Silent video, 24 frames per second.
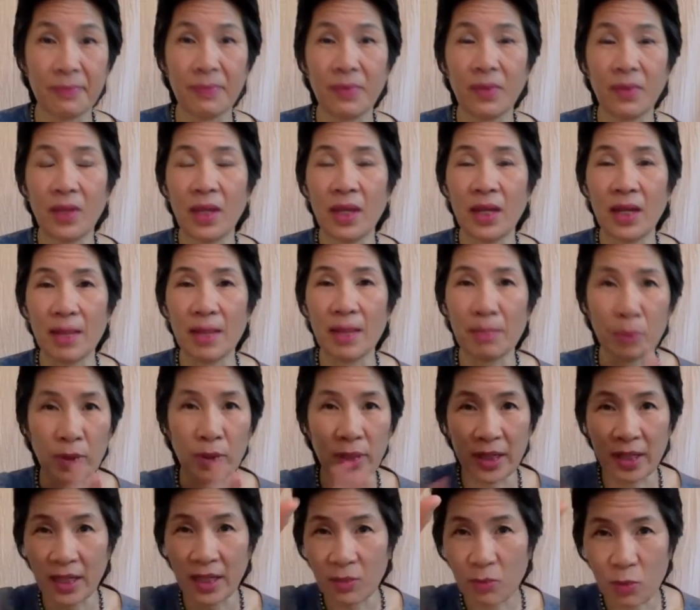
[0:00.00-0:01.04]
And I put
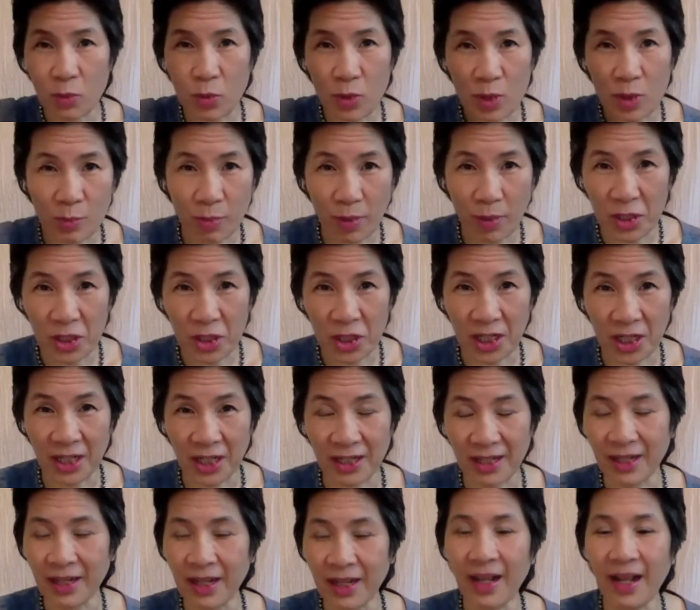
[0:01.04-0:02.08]
it into a spreadsheet
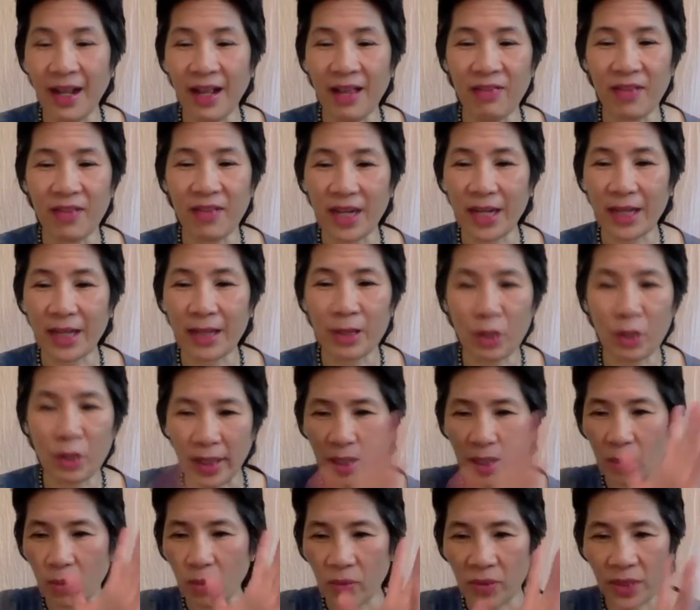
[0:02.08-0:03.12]
and then I look
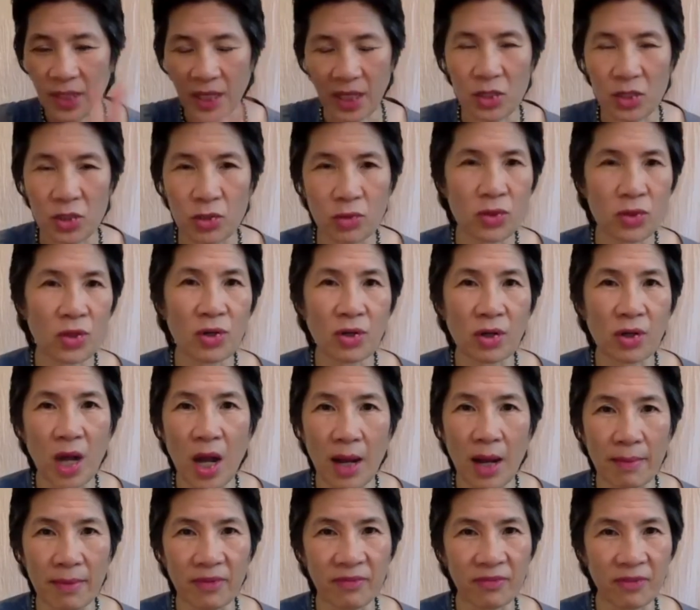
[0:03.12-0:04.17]
at the issues that are
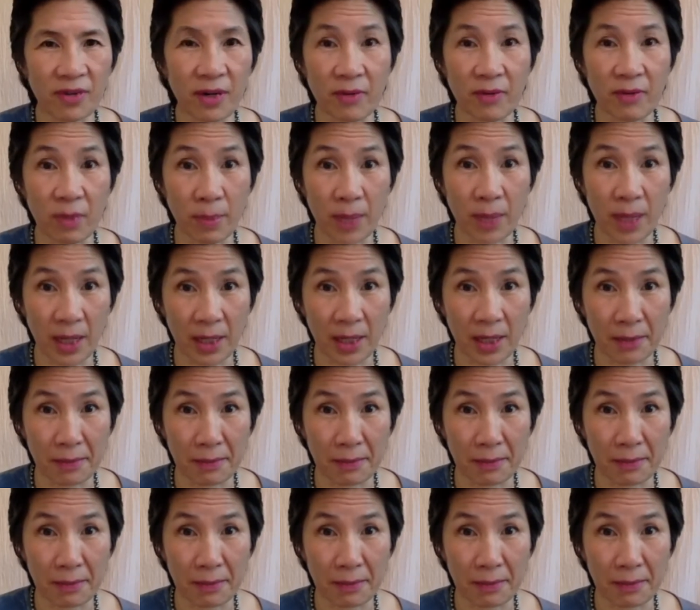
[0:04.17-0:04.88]
common for everybody